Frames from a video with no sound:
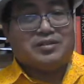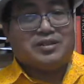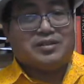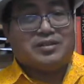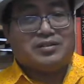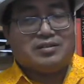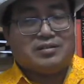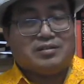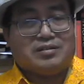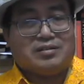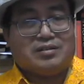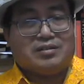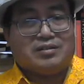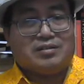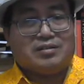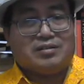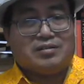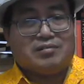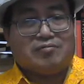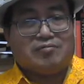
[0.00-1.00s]
just
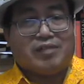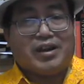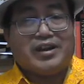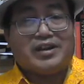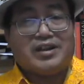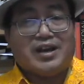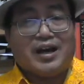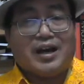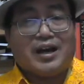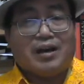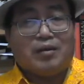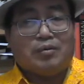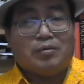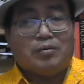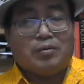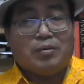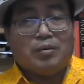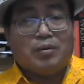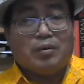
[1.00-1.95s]
write down